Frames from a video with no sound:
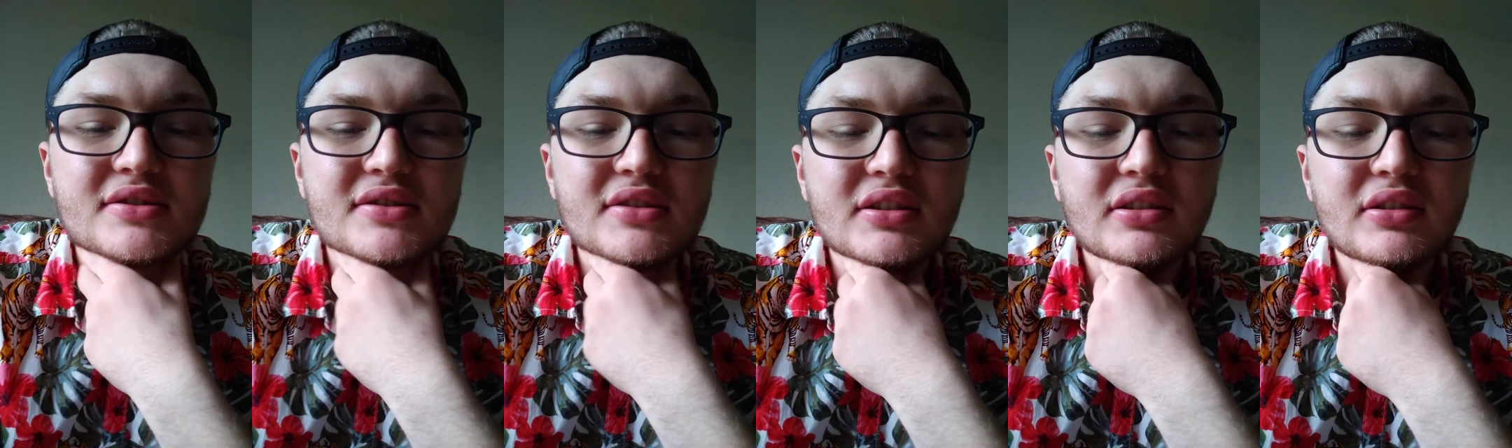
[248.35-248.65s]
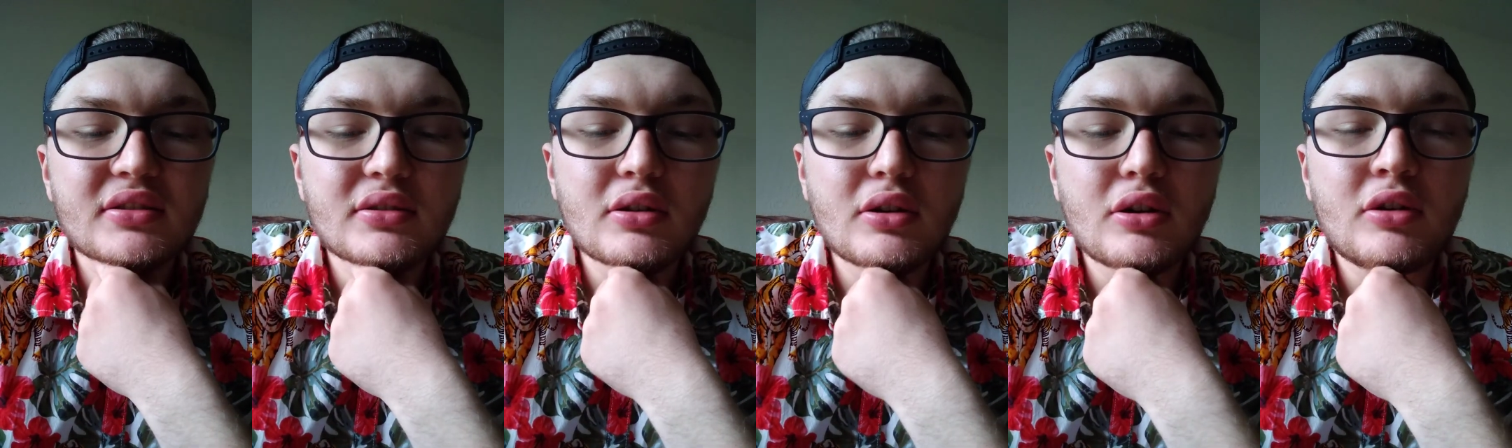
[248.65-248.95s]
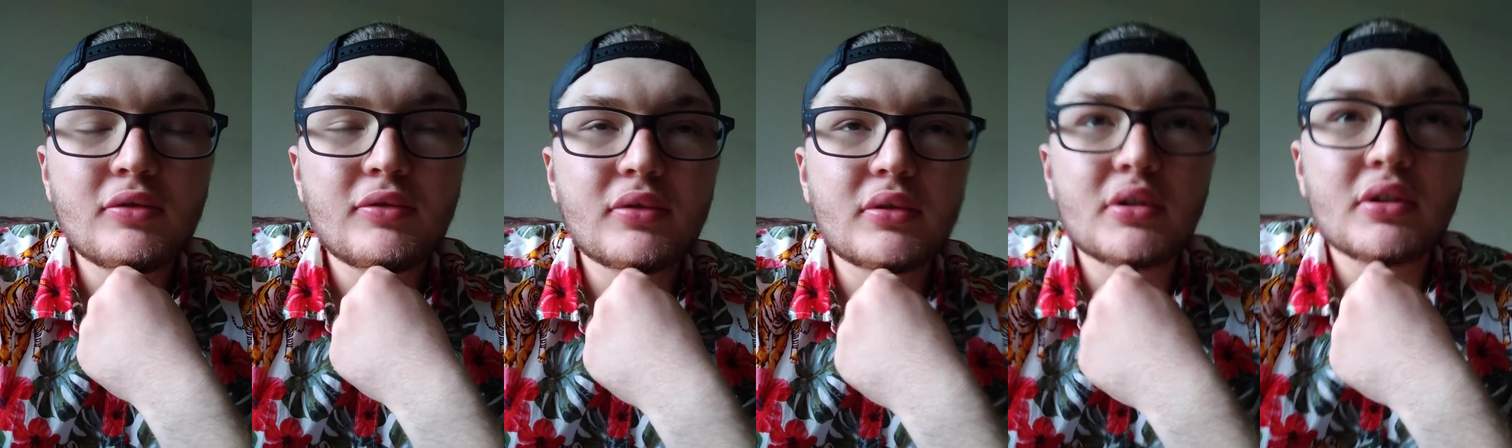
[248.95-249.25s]
and
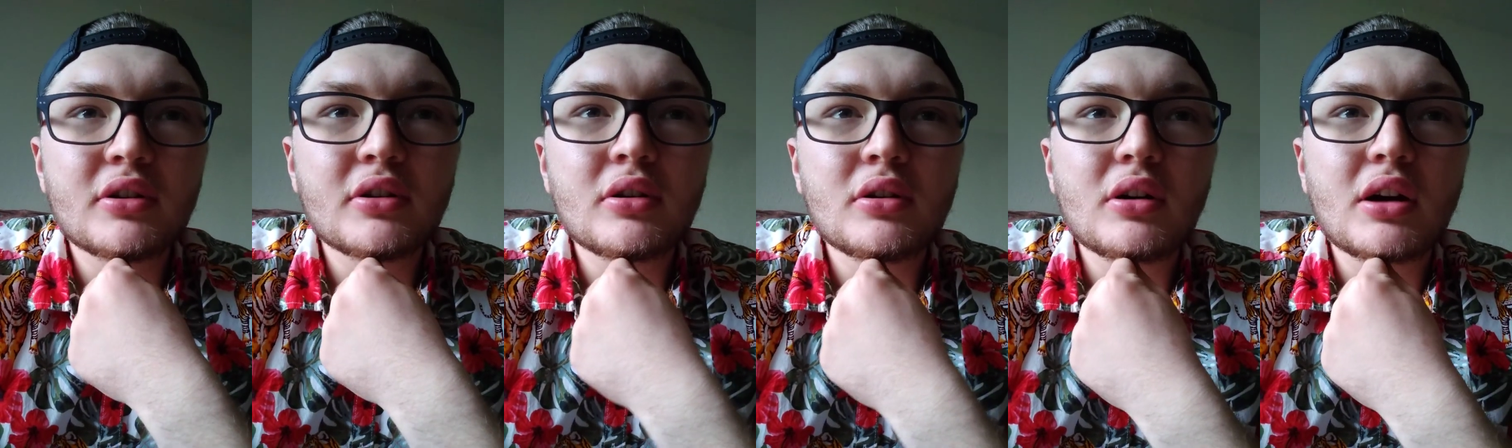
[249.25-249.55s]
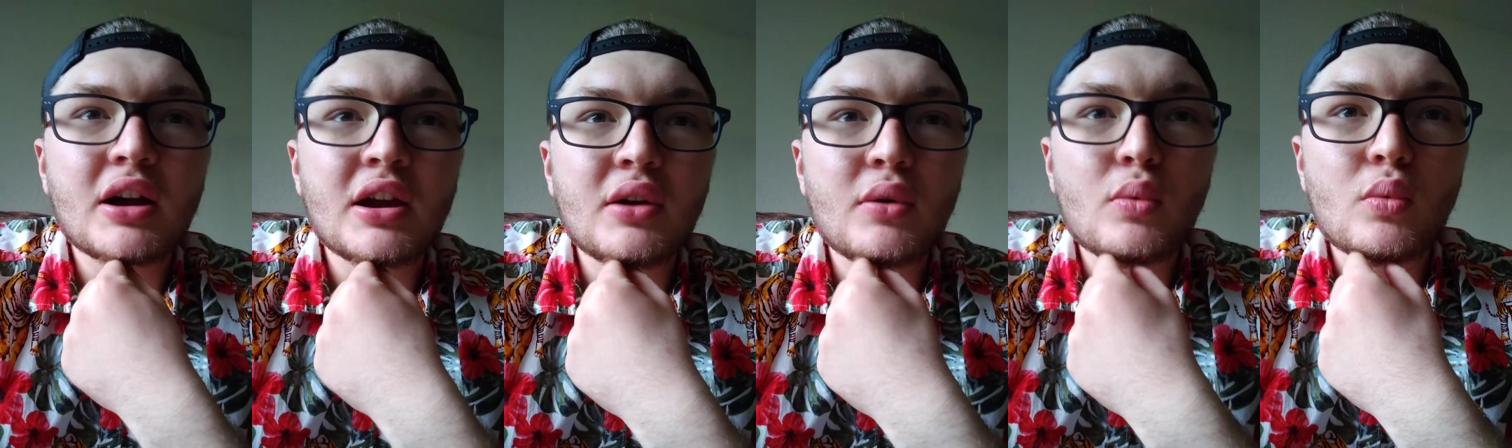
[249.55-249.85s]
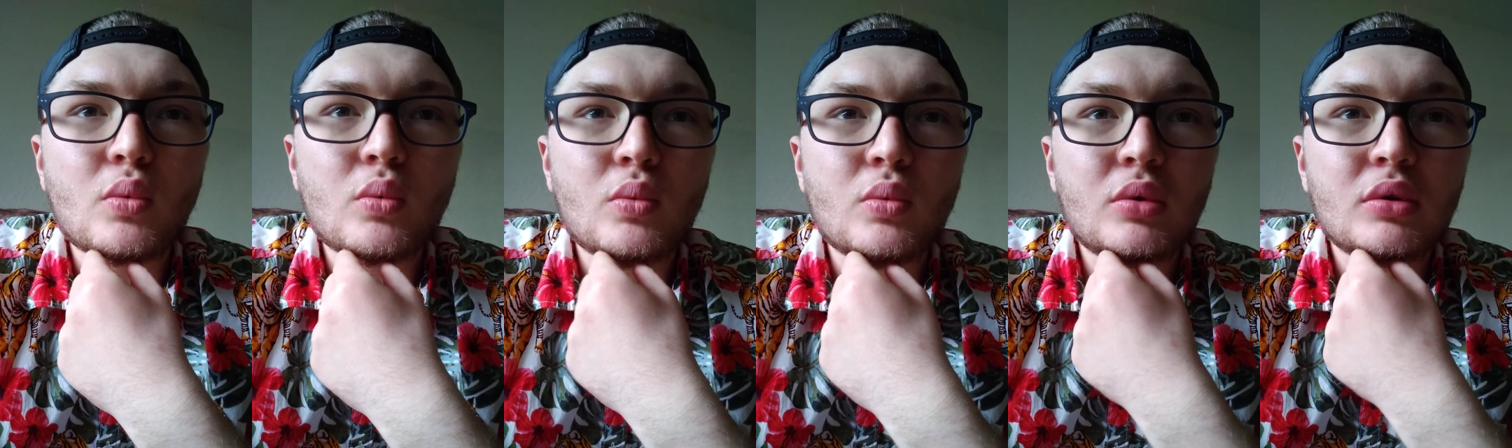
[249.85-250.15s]
overall I
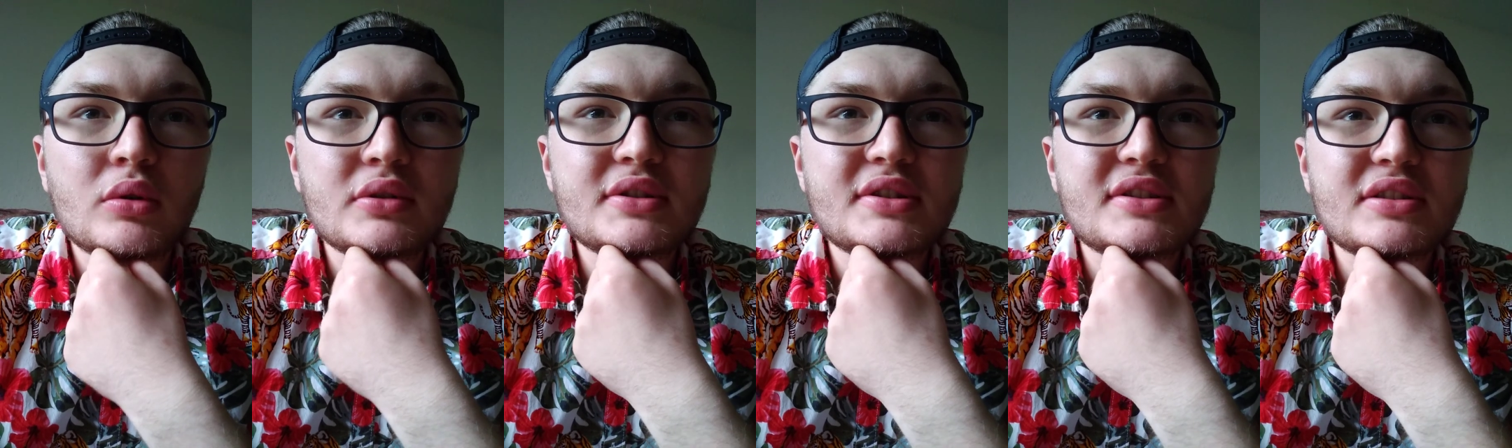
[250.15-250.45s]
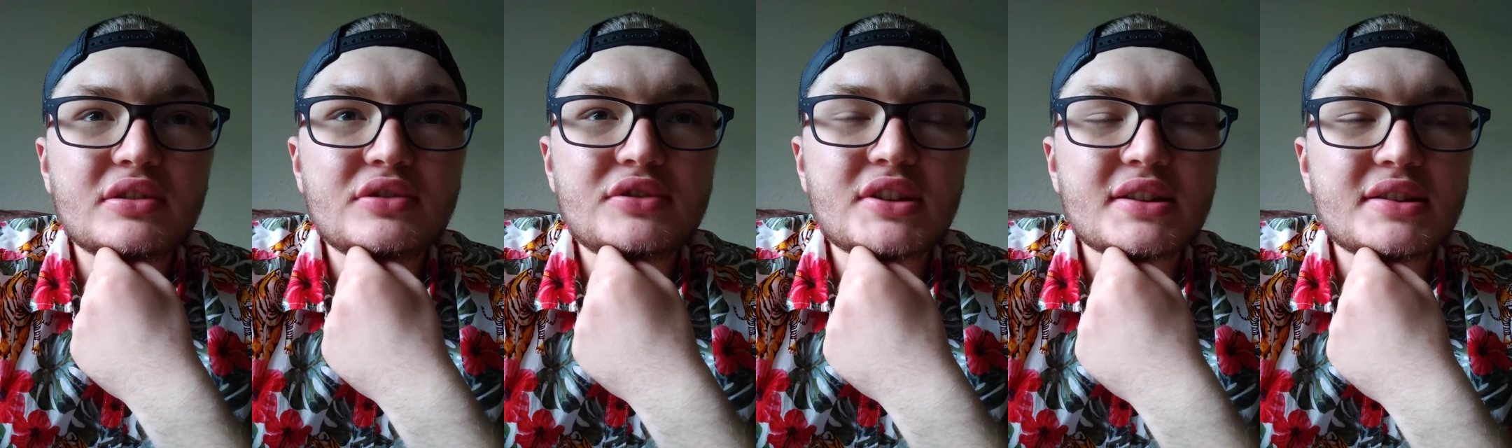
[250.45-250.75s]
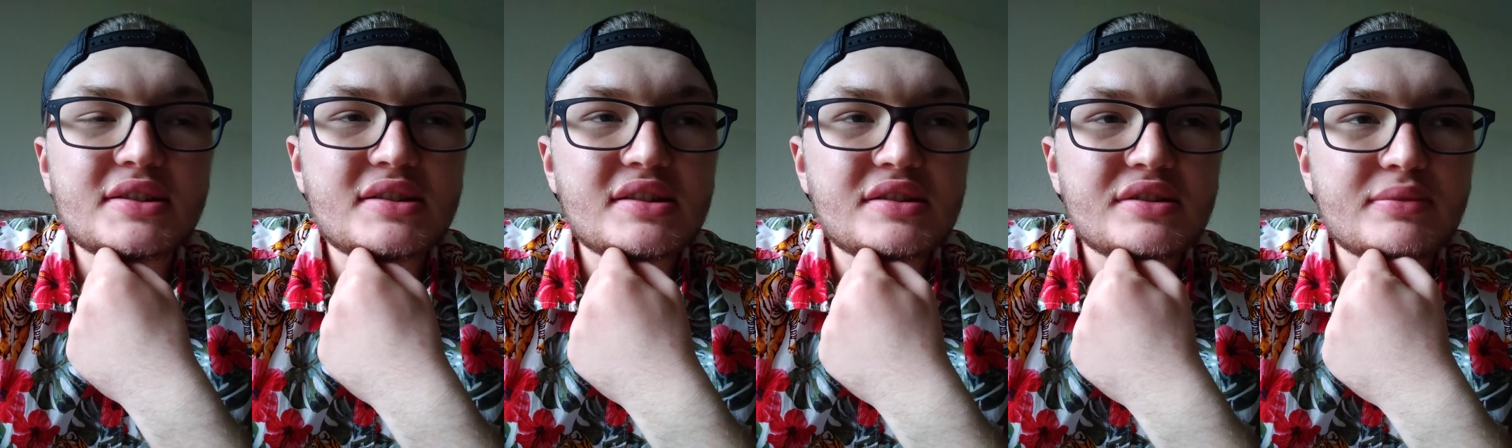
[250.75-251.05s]
would
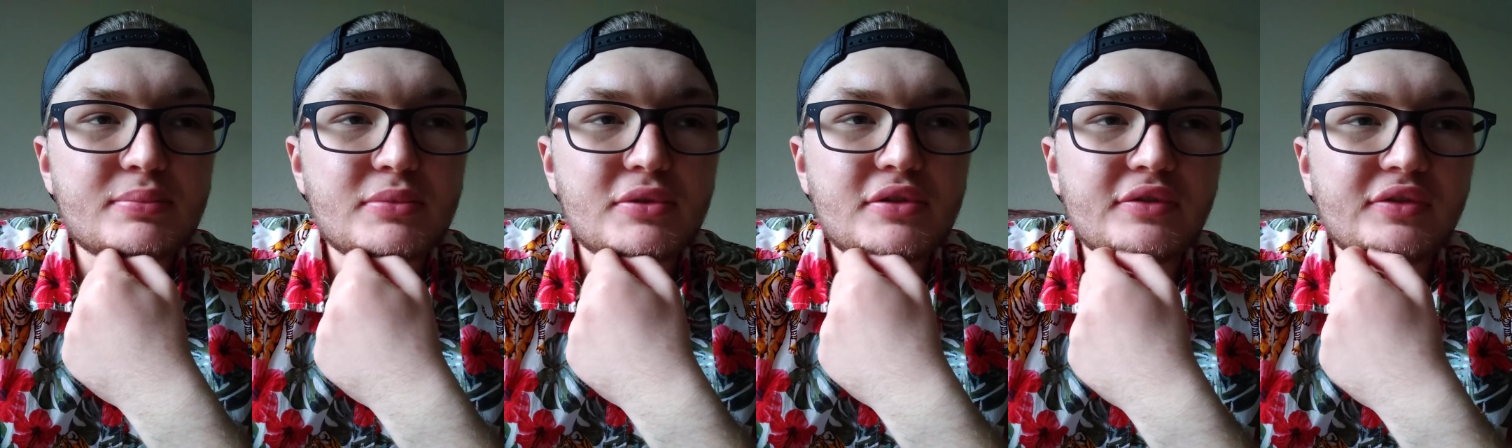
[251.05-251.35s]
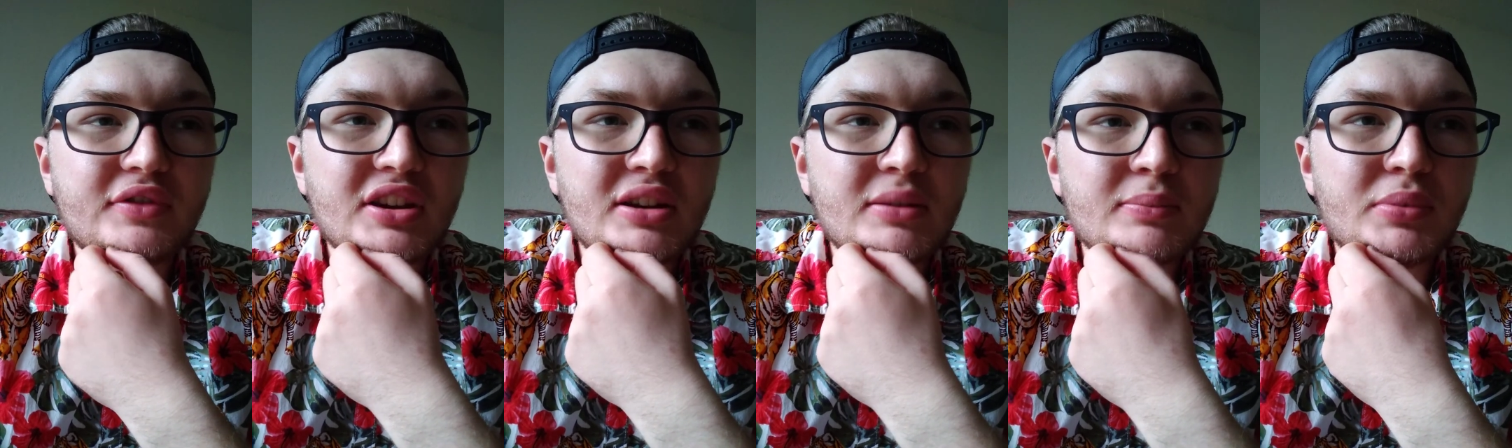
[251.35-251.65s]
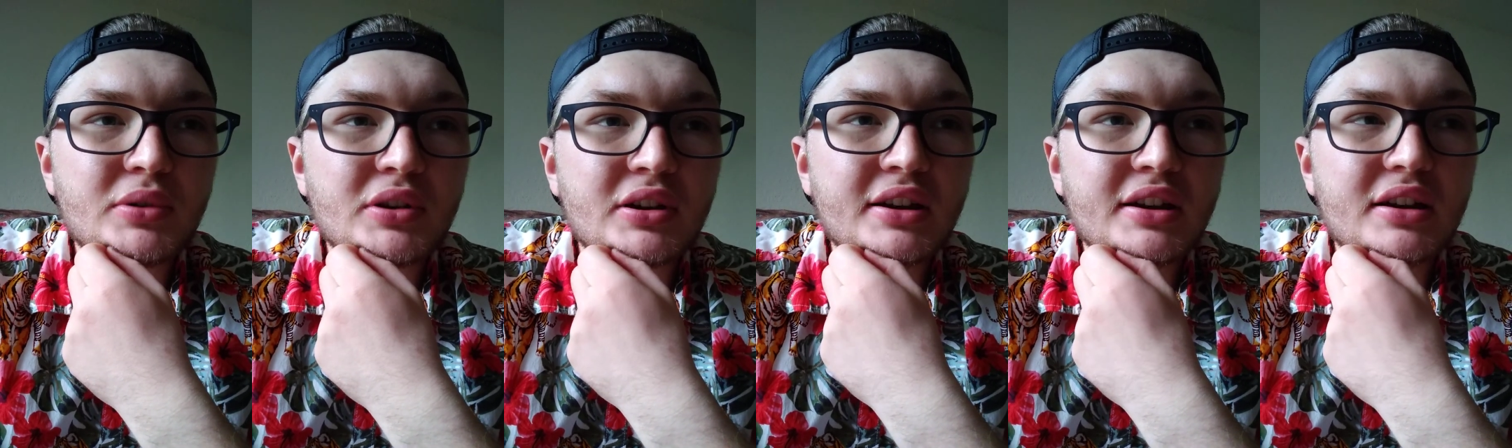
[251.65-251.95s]
suggest this movie,
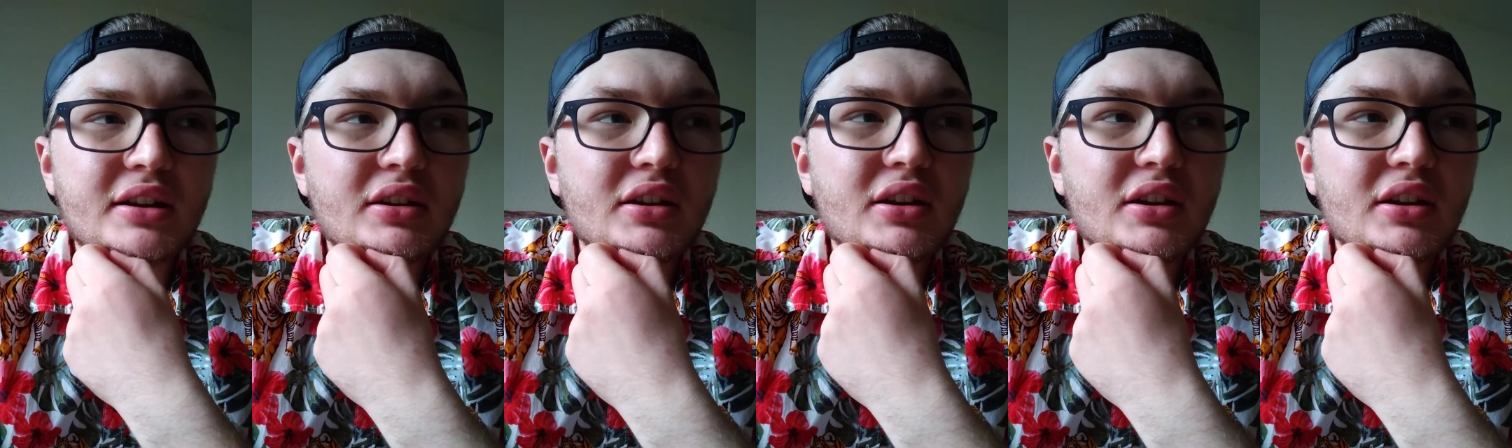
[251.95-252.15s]
but